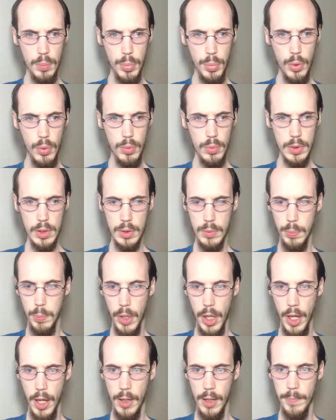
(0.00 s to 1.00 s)
It's
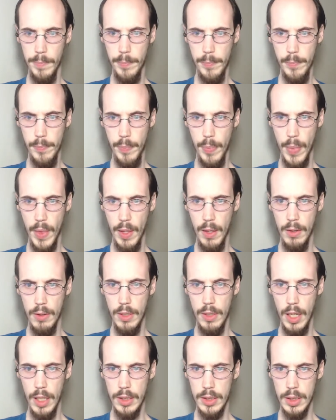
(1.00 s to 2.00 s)
flat.
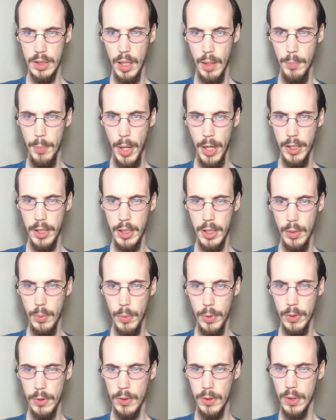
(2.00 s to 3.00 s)
Nice. I'm back again
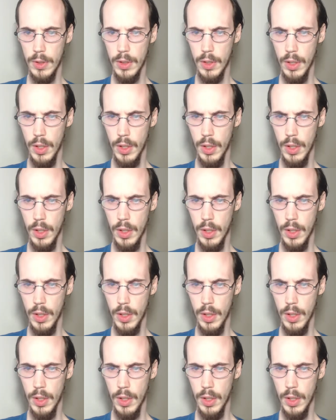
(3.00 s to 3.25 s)
with her.